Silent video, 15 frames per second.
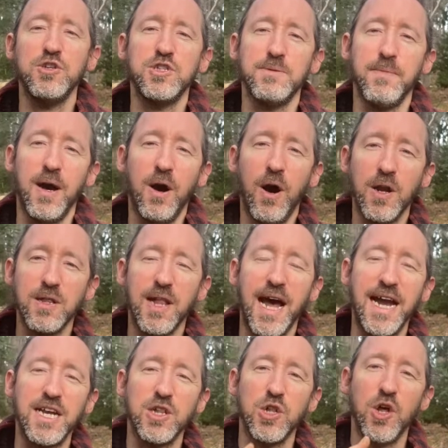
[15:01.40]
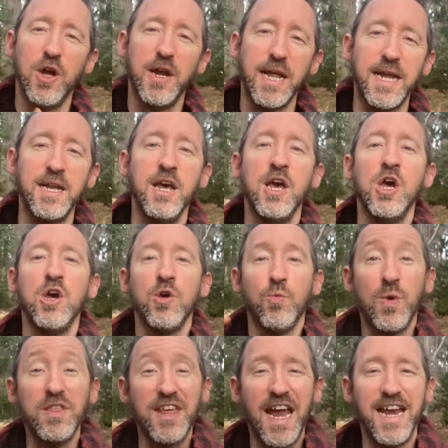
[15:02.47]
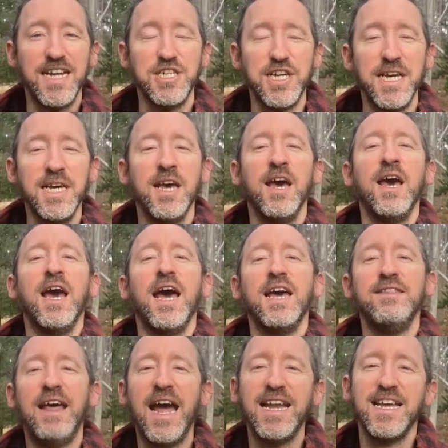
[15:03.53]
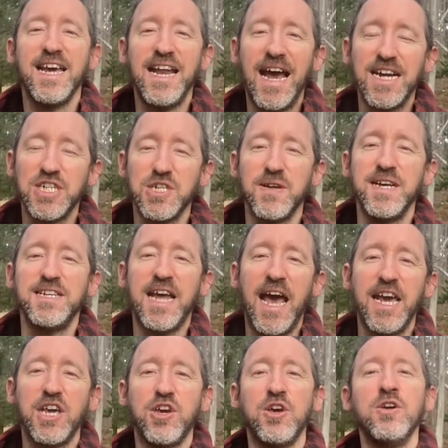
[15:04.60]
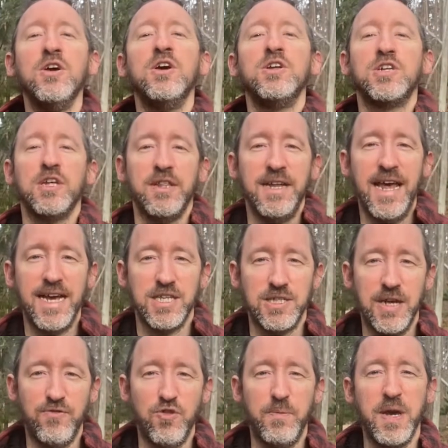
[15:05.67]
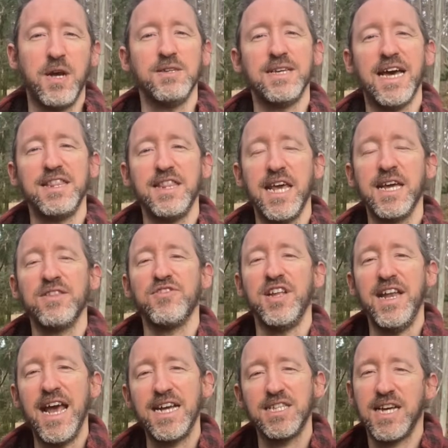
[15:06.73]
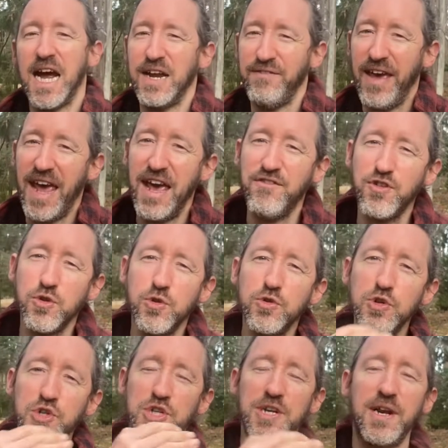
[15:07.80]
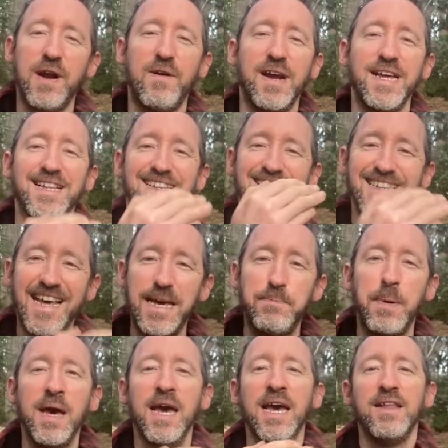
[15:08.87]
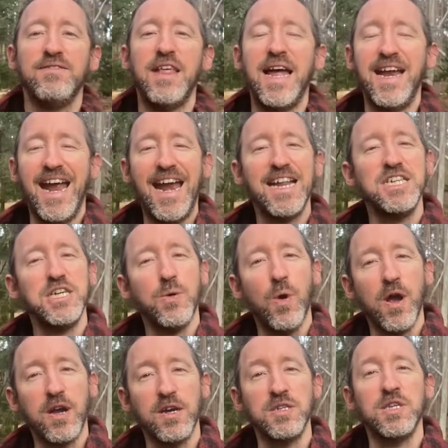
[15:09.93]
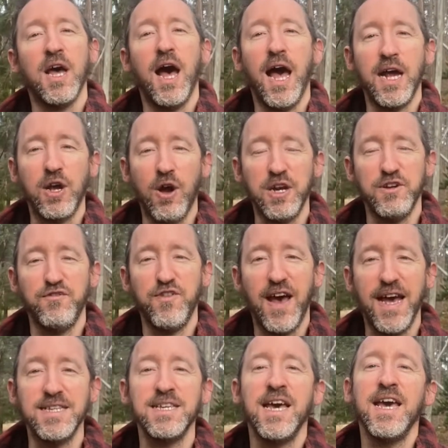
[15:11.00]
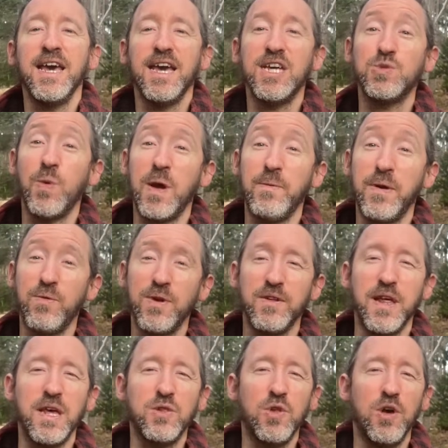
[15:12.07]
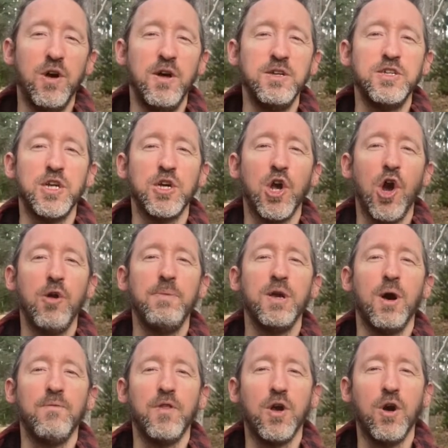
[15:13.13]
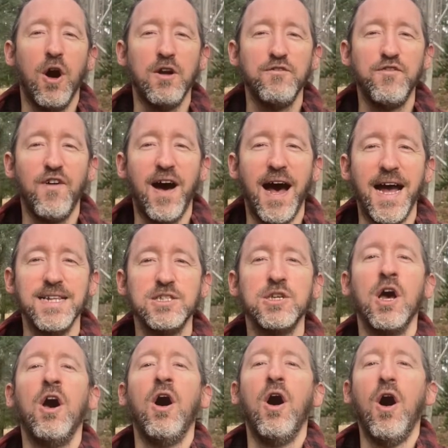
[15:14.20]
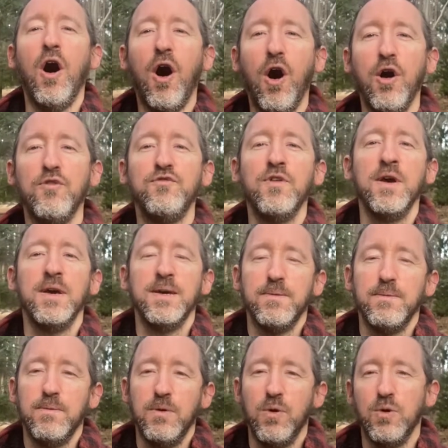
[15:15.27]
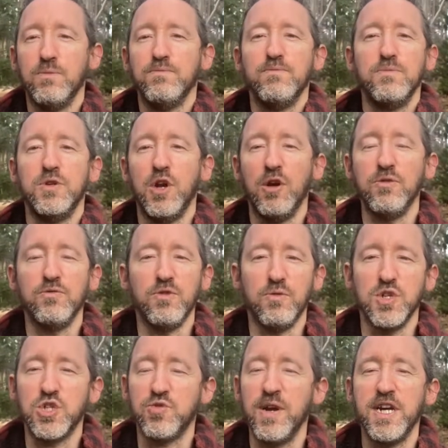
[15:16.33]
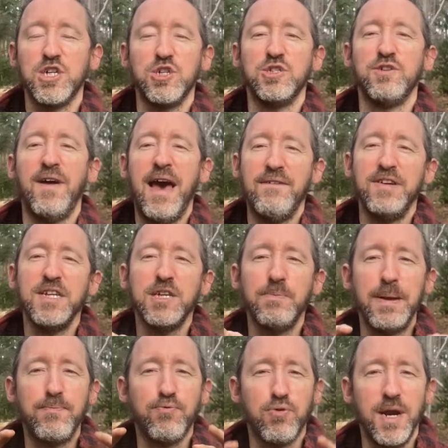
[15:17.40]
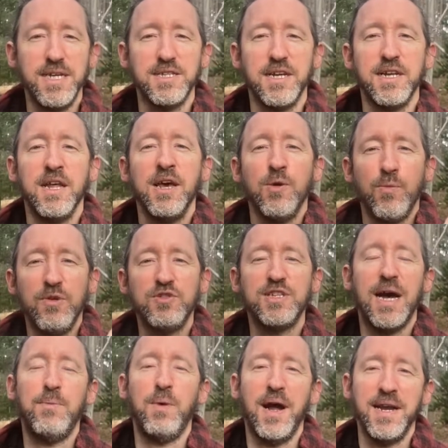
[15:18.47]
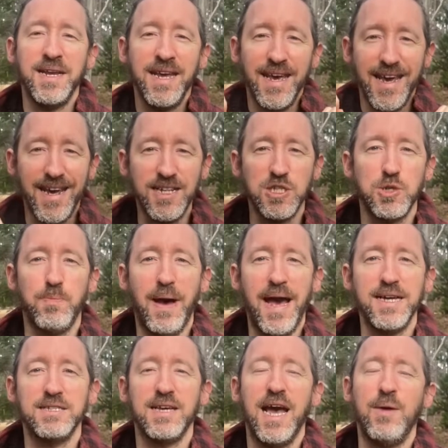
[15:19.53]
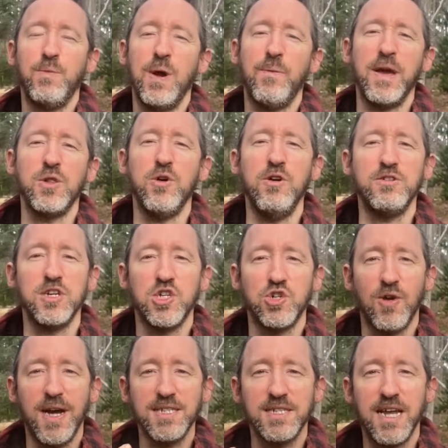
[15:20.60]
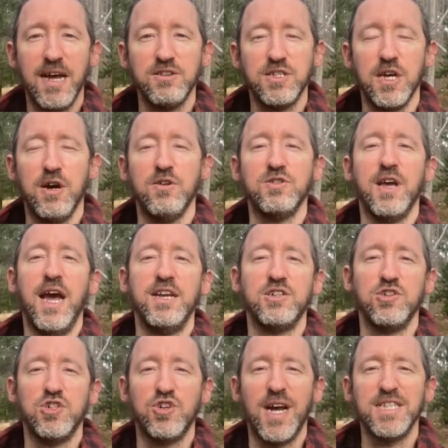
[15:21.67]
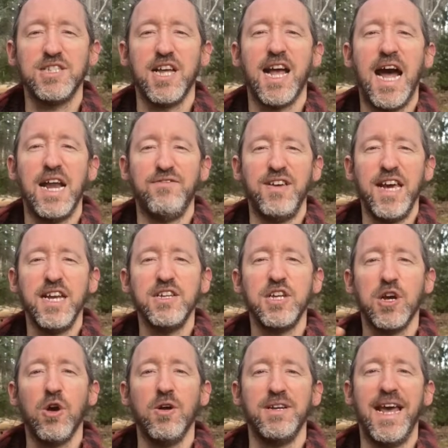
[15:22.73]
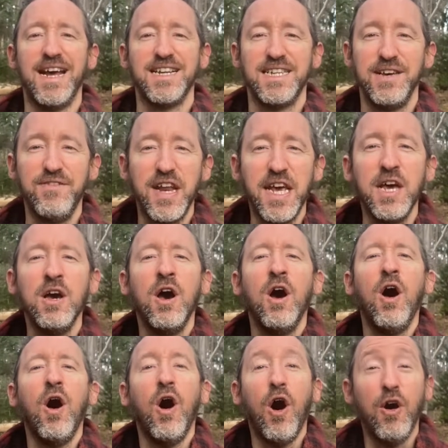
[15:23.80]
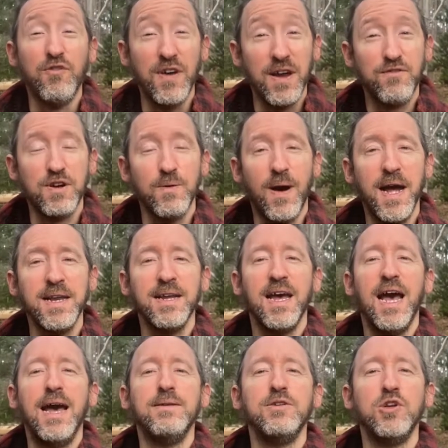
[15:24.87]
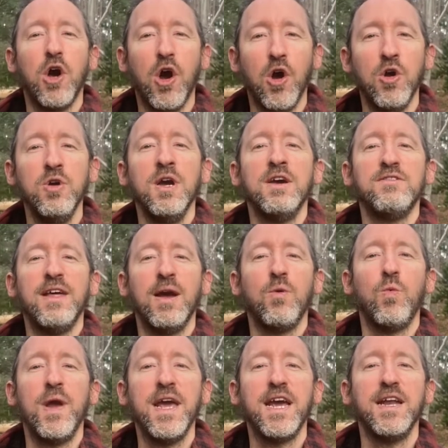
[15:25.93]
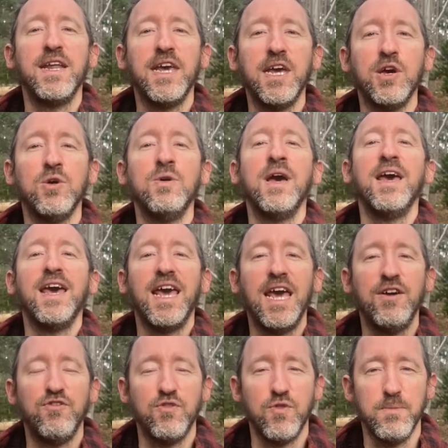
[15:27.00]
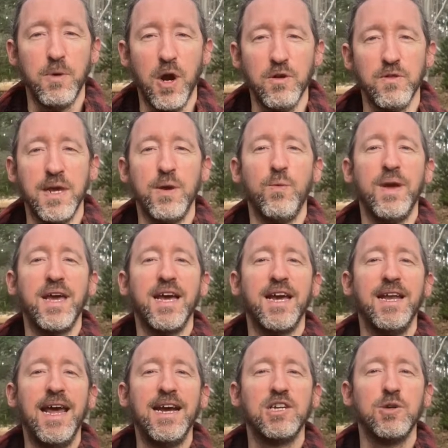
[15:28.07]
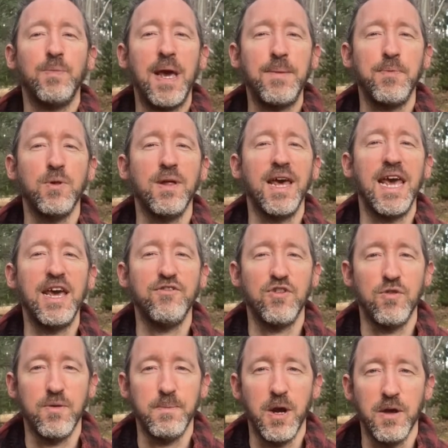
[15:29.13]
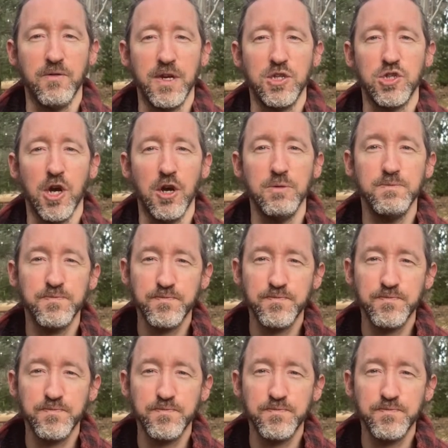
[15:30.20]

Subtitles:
some online learning with energy, that can actually take you to the next level. Because I think the next kind of evolutionary leap that energy workers are going to face is where we really learn to go beyond the confines of, or, the restrictions of having to be present with someone in space, and where we learn to trust ourselves and to trust the kind of interconnectivity of everyone and know that we can heal even remotely. We can connect to people even remotely. So